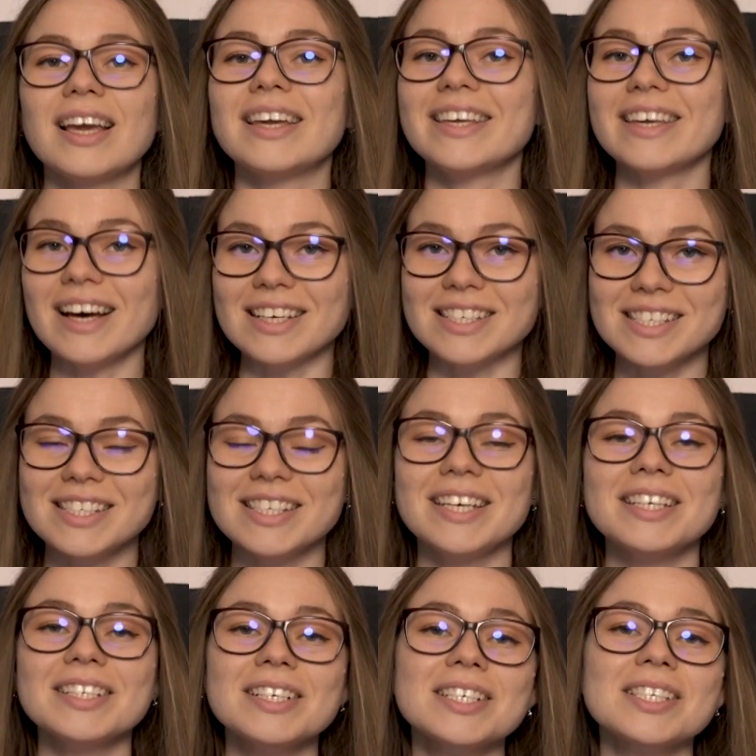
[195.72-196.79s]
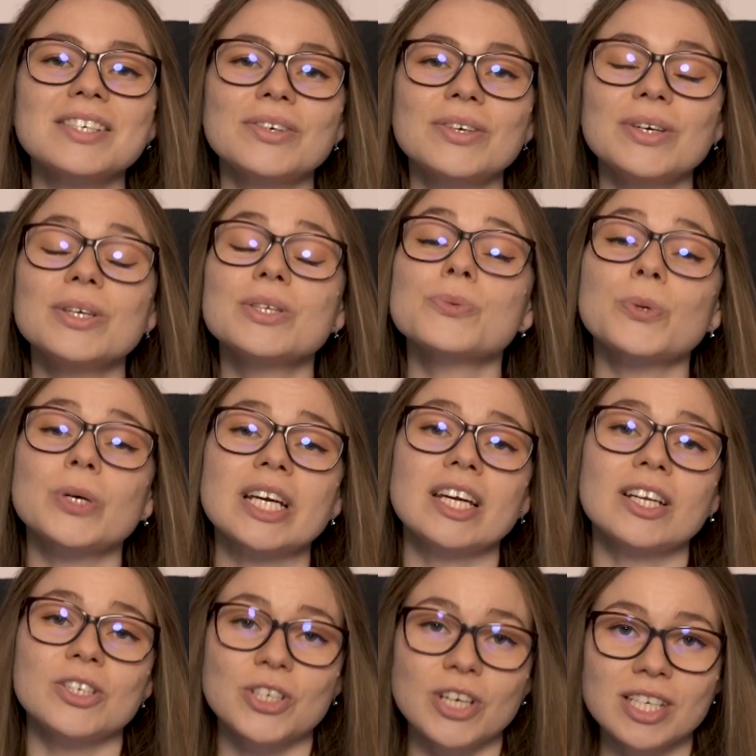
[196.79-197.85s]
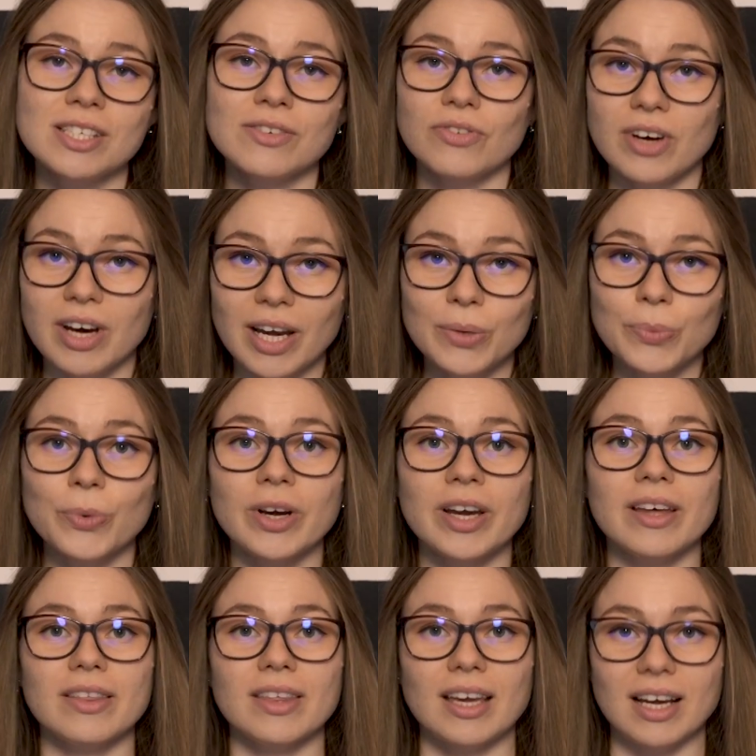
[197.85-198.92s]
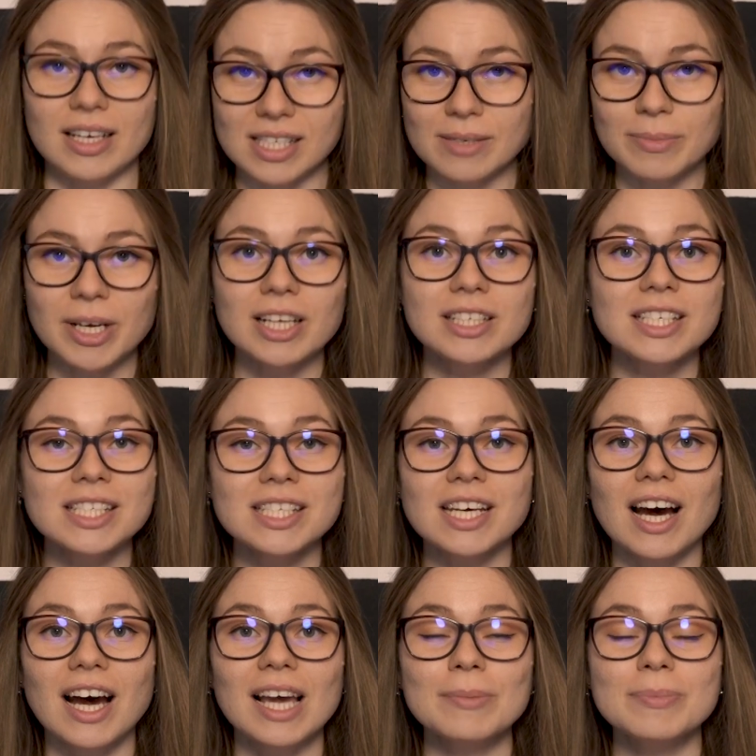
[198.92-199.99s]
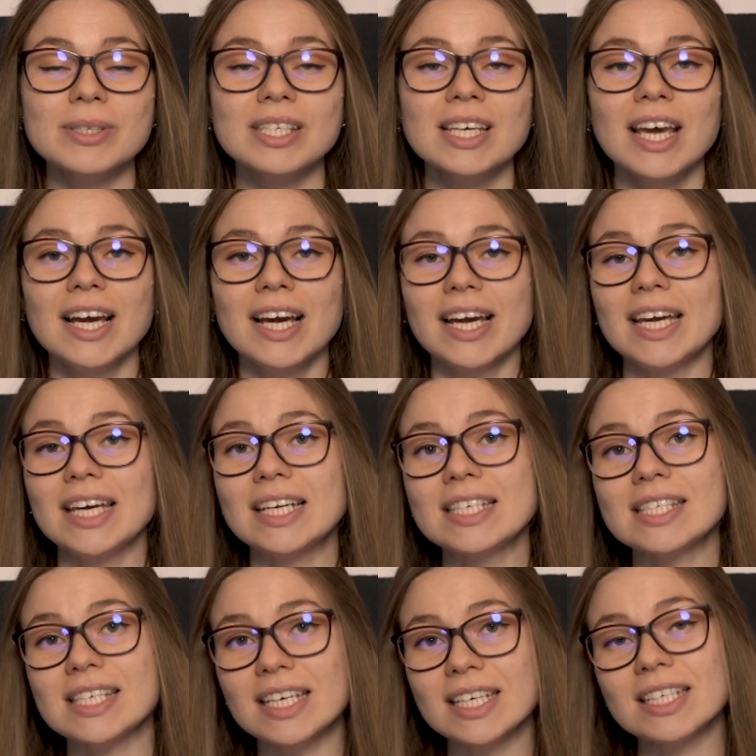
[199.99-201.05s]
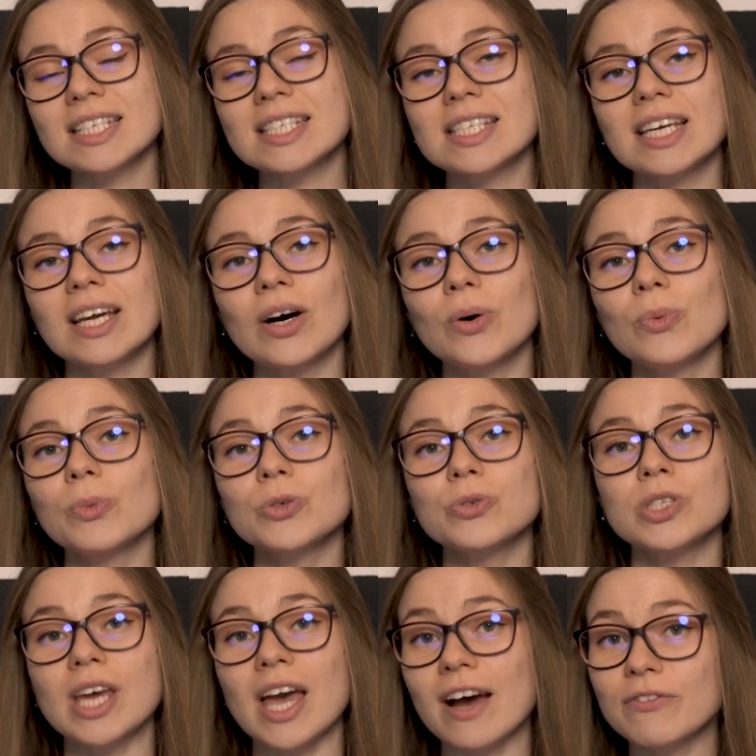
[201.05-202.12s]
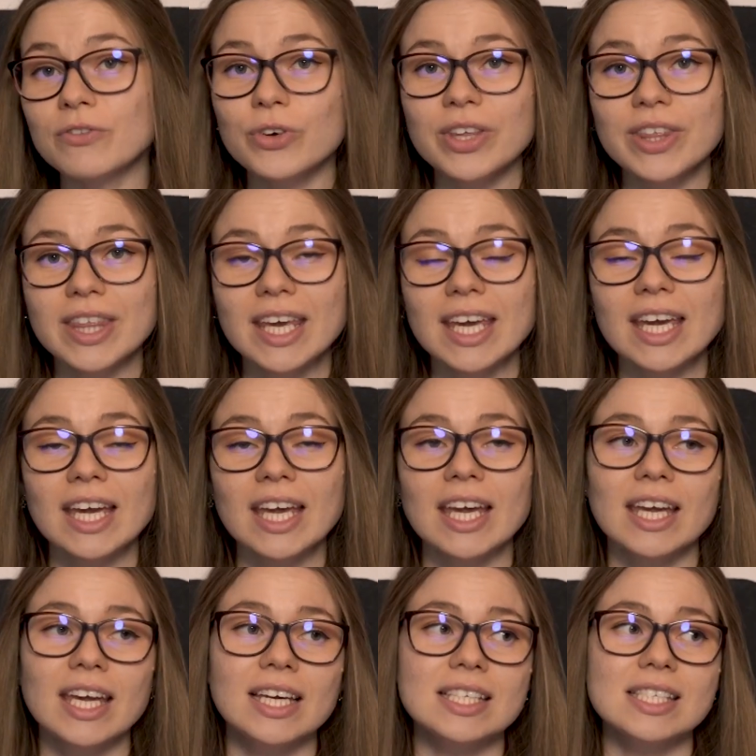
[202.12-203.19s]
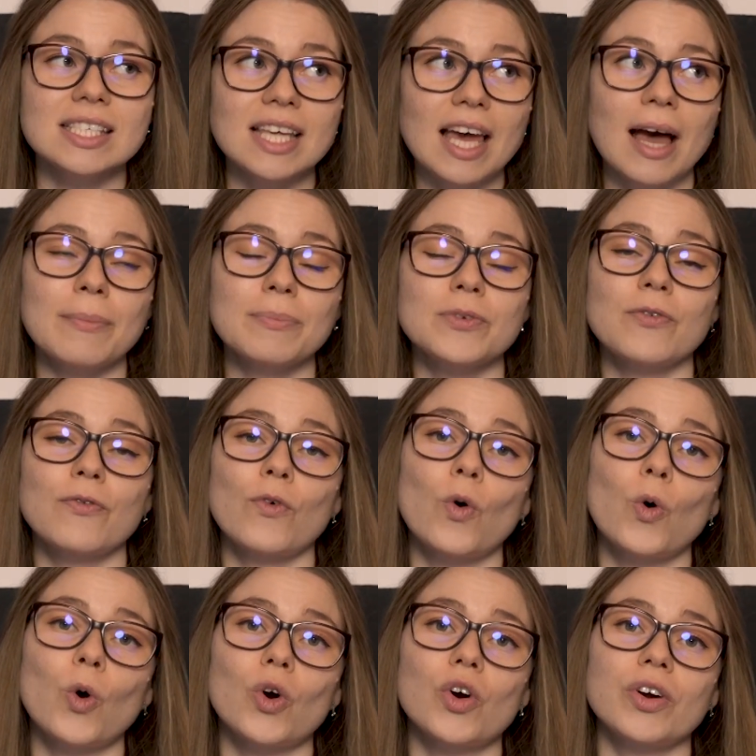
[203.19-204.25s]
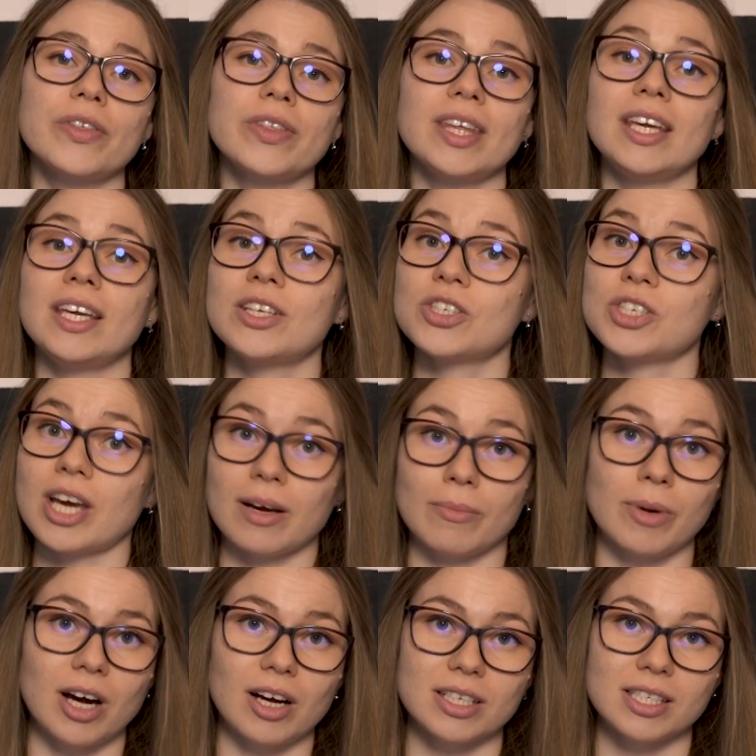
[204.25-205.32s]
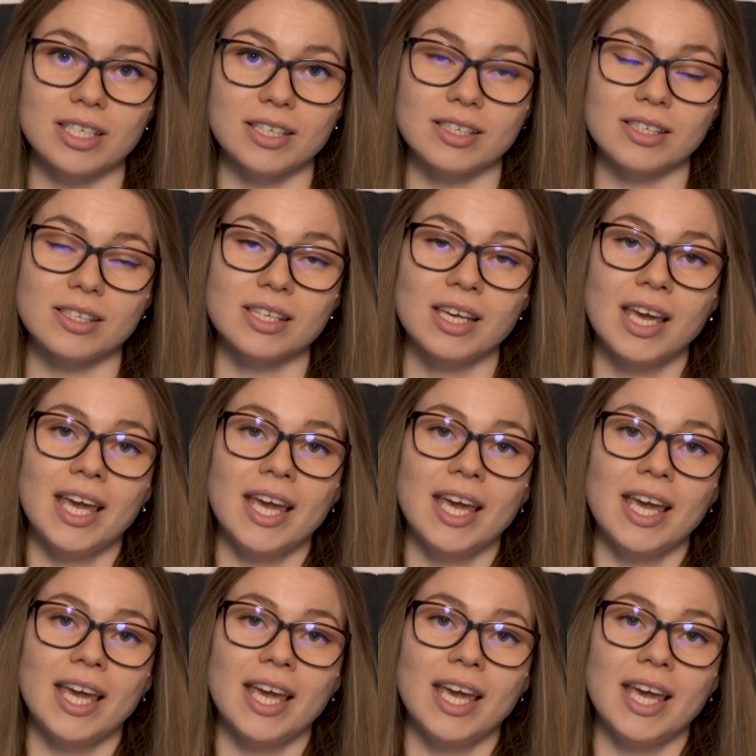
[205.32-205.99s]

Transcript: Yes, indexer is working just fine with custom content types. It is indexing almost everything except for the checkboxes.